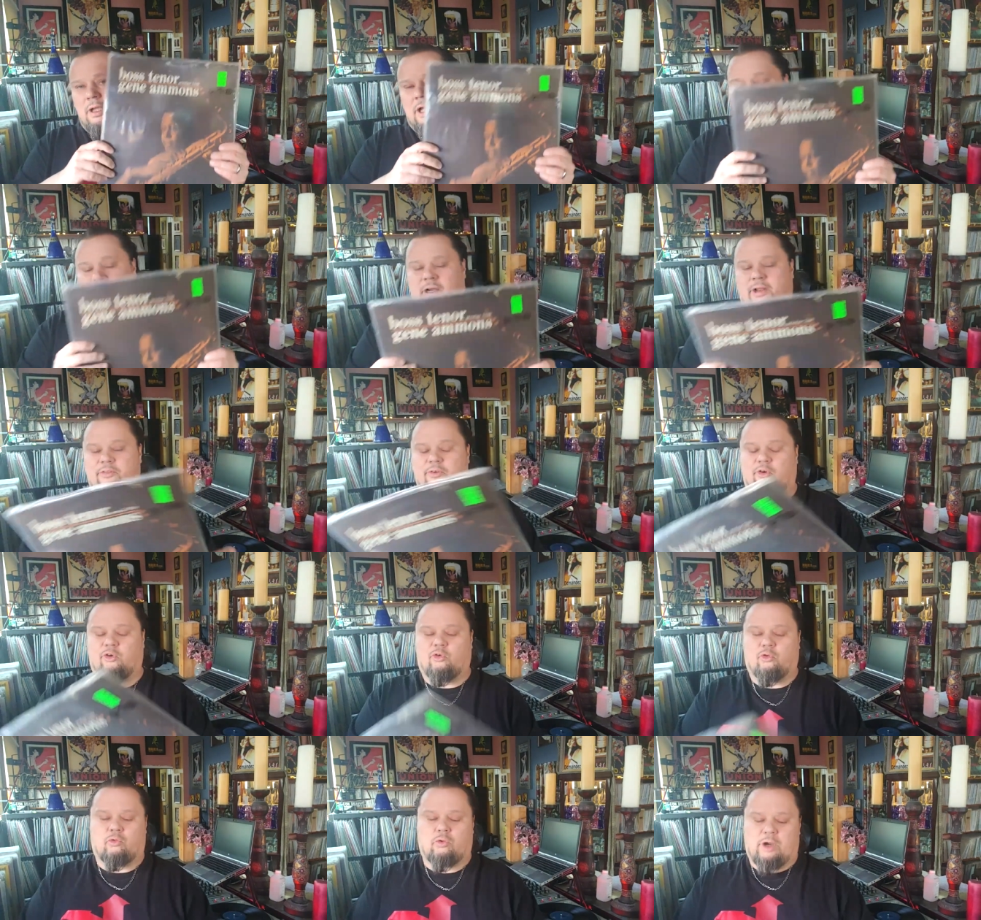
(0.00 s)
Another
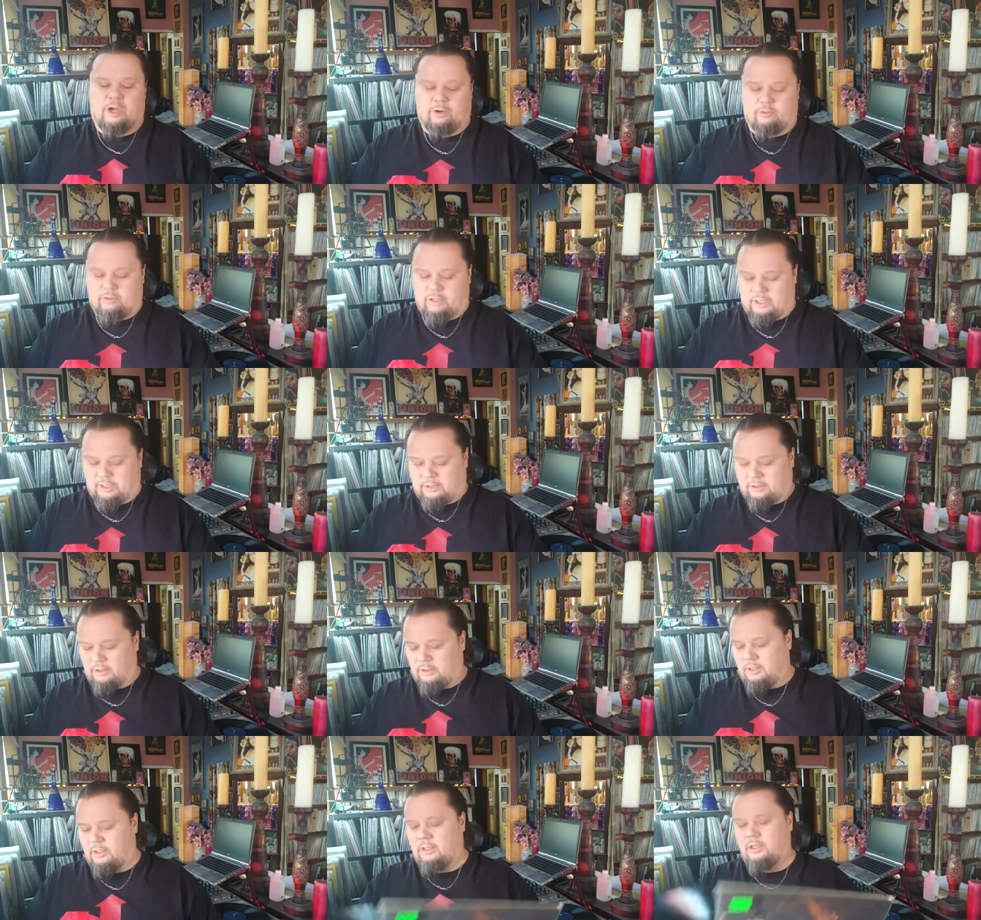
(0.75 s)
great
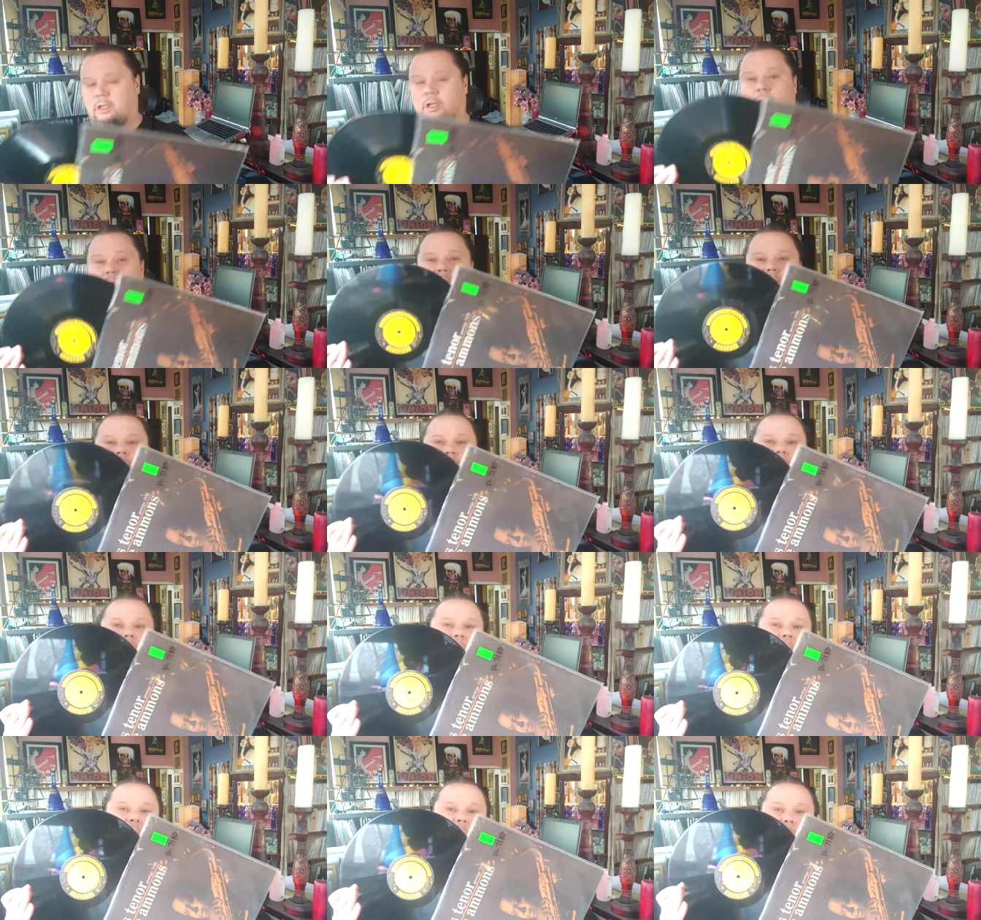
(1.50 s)
record,
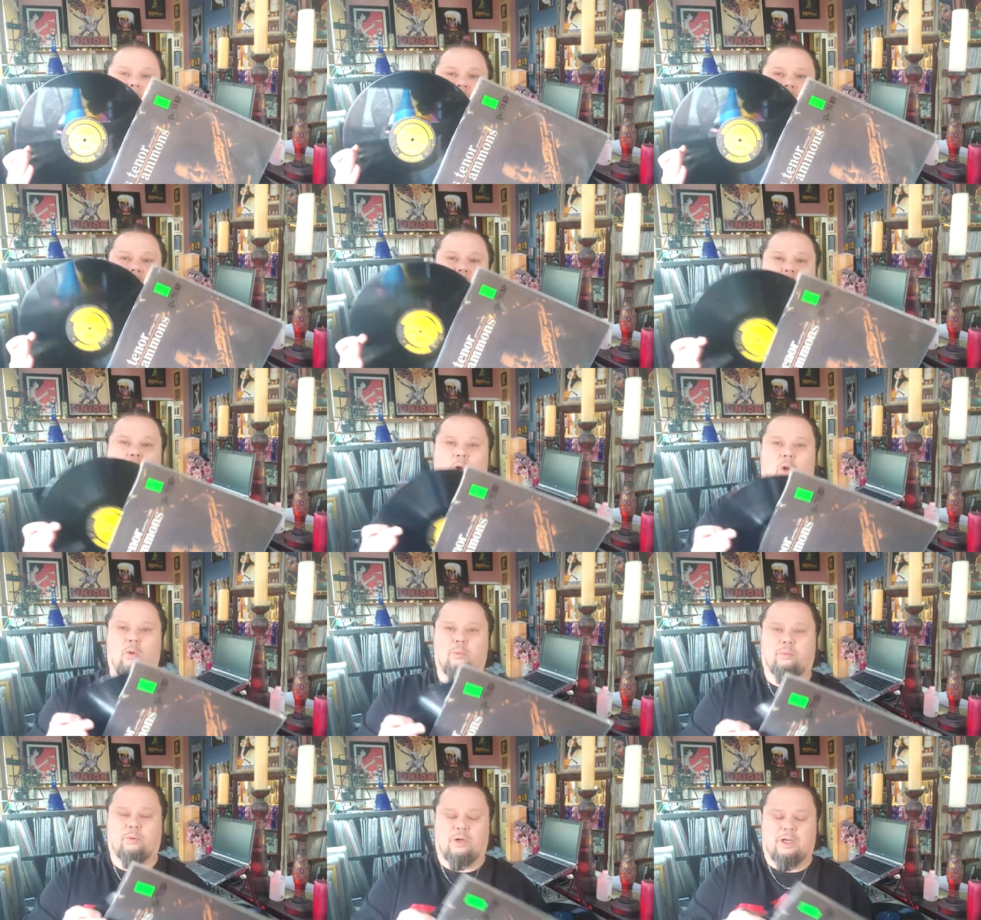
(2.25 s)
another beautiful
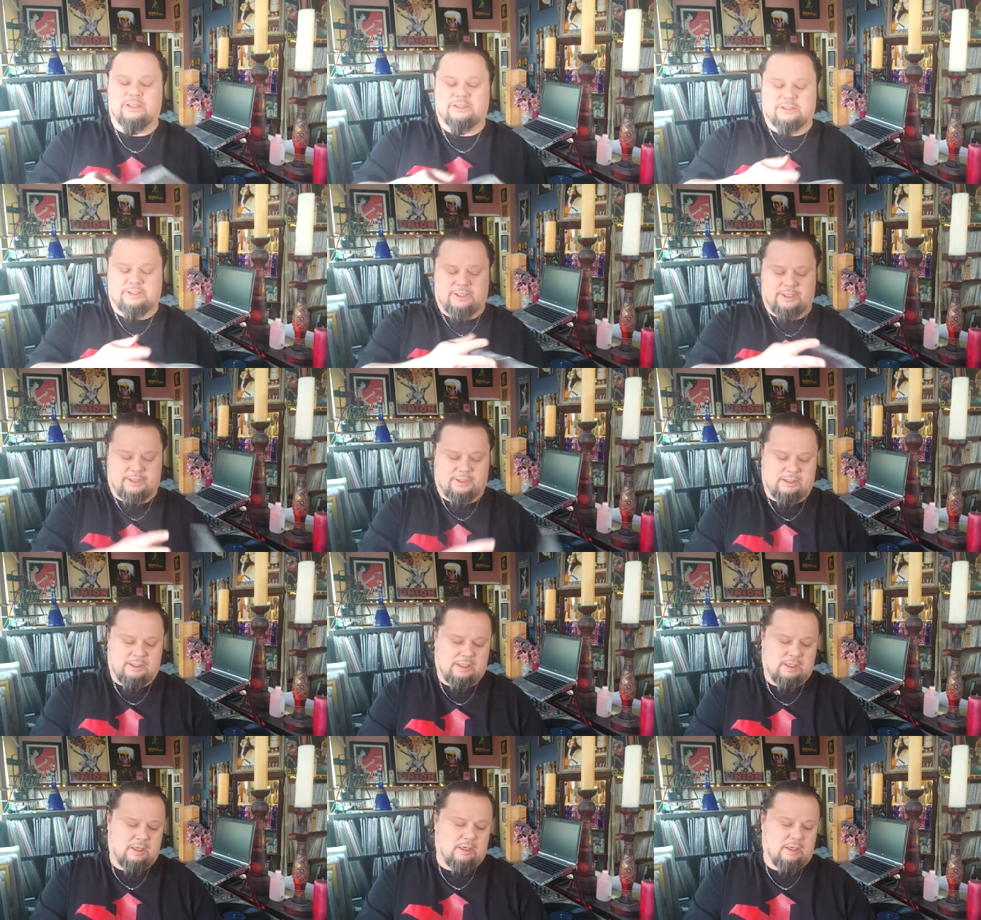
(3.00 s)
old pressing.